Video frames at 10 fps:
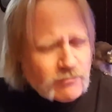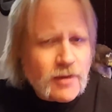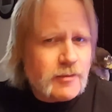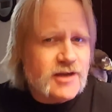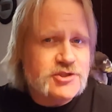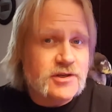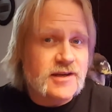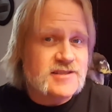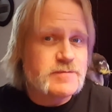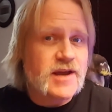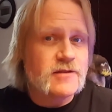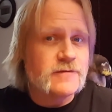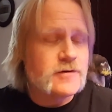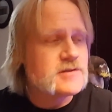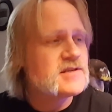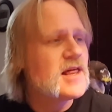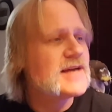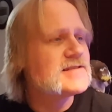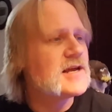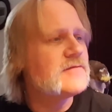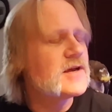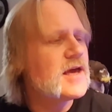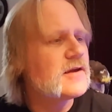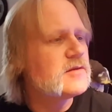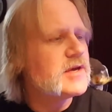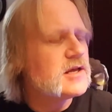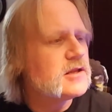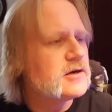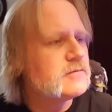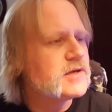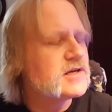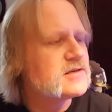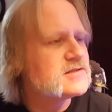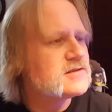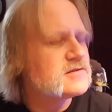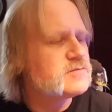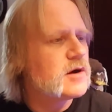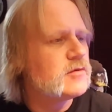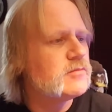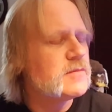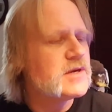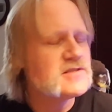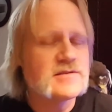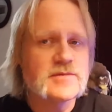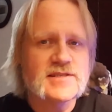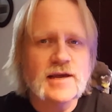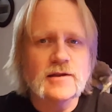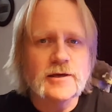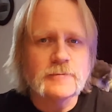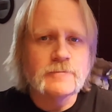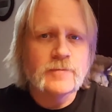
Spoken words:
maybe I shouldn't expect the first glass out of a keg to be clear, because there's probably been some settling